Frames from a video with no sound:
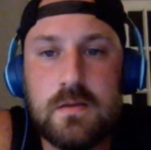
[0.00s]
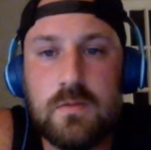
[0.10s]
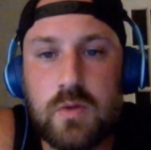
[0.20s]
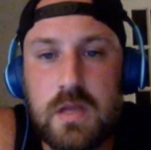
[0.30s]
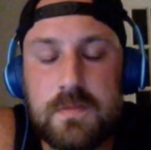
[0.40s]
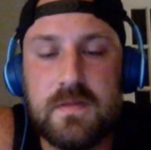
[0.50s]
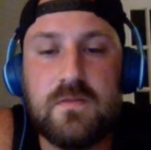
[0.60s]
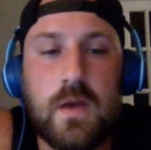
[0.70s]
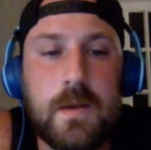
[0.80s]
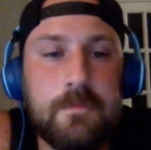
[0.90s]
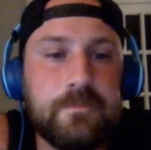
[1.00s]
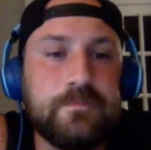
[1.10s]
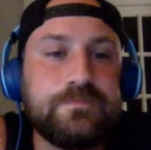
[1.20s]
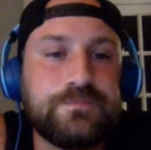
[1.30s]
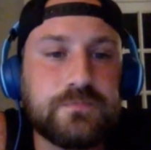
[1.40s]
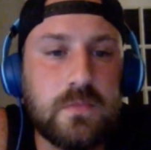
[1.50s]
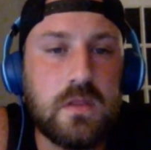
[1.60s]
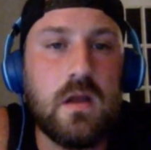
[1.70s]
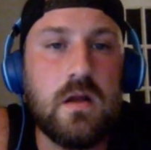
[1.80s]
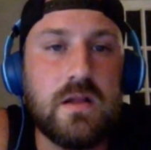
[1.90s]
Keep it this way.
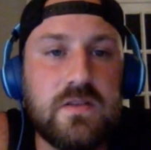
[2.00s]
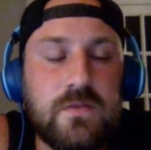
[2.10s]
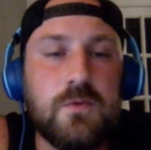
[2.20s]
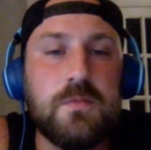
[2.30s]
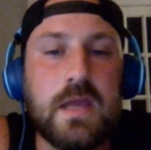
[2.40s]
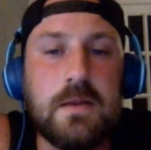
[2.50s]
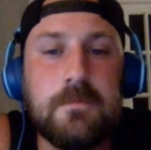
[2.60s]
Alright, let's Fumigate.